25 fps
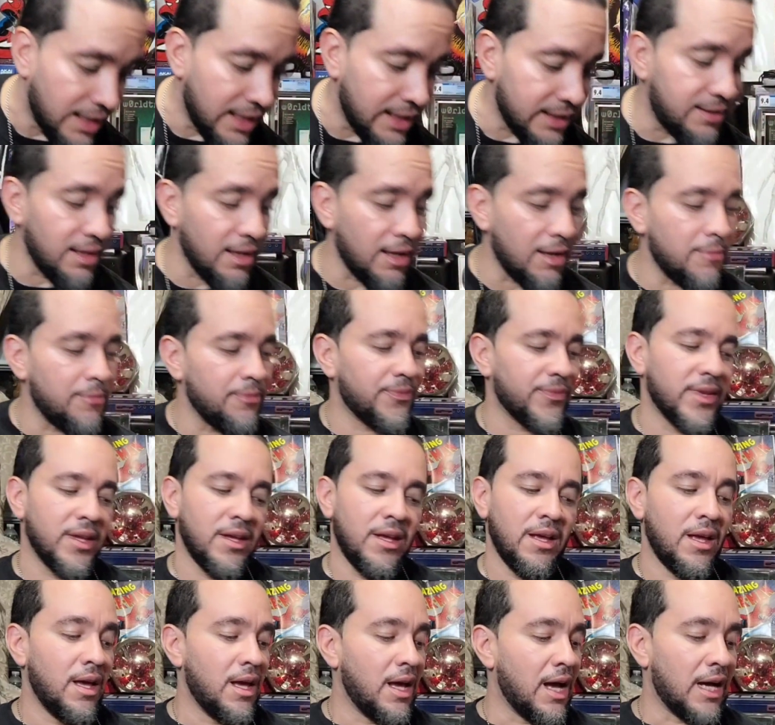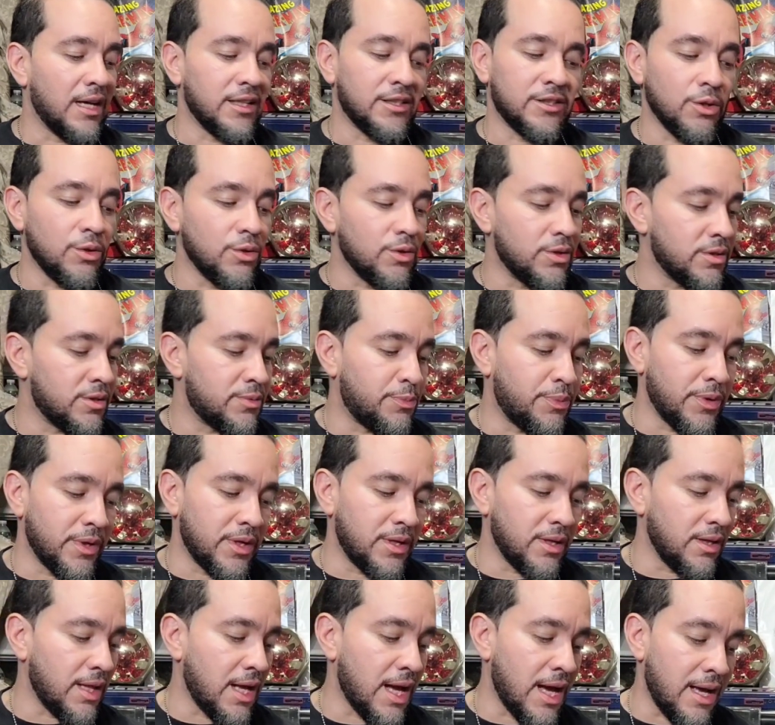Next up, I show this
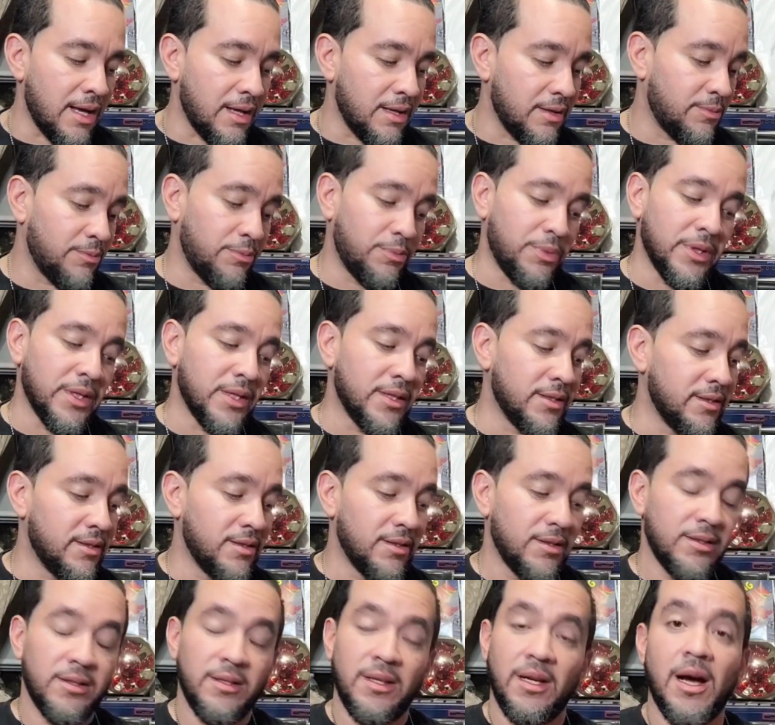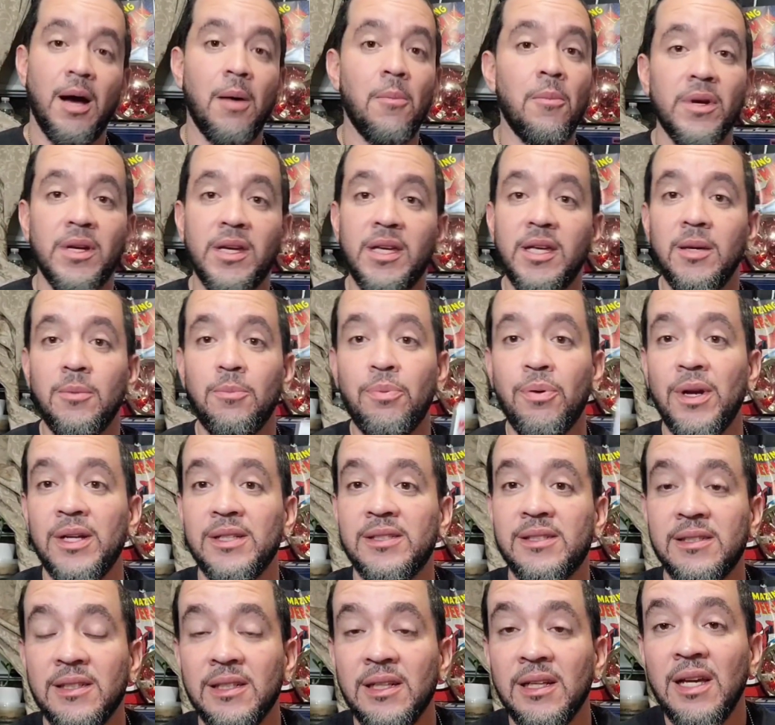book a lot, but I'm gonna keep
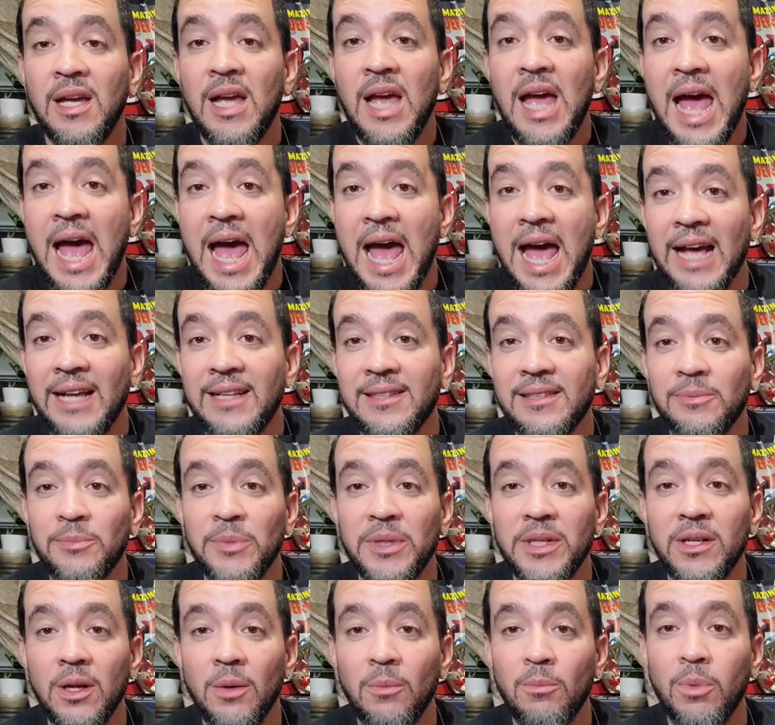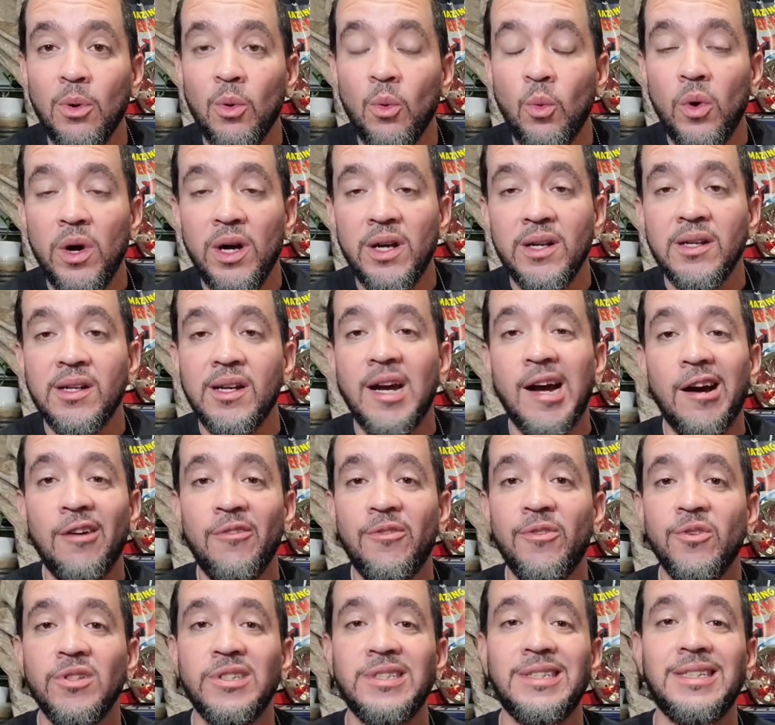pressing it. X-Men number one, cover